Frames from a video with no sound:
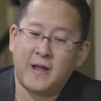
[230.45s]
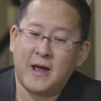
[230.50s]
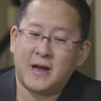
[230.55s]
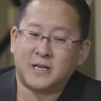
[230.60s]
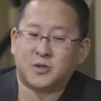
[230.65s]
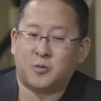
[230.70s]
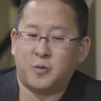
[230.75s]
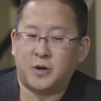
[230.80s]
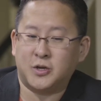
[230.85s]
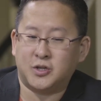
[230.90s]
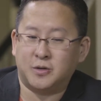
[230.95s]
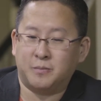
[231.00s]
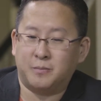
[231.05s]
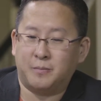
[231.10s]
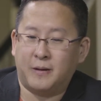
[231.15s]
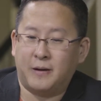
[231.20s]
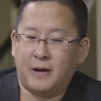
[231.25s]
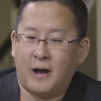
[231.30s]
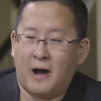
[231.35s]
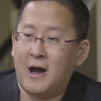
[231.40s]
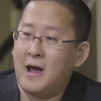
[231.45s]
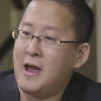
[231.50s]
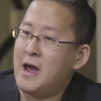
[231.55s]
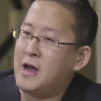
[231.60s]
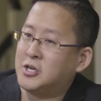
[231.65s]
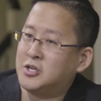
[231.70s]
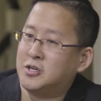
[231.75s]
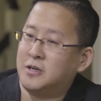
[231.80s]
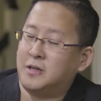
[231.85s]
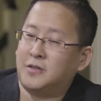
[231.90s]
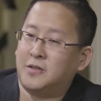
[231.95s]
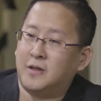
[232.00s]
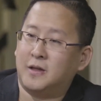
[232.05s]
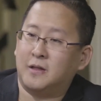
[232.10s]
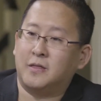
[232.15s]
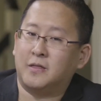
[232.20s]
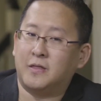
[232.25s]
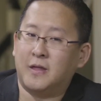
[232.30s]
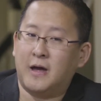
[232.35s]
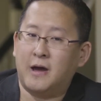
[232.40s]
asked question, but I actually
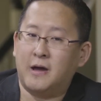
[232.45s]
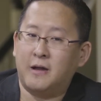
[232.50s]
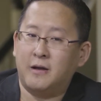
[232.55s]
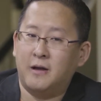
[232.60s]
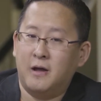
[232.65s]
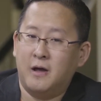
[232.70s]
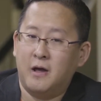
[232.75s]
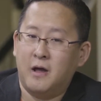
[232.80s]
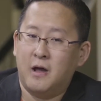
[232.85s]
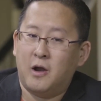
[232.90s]
think that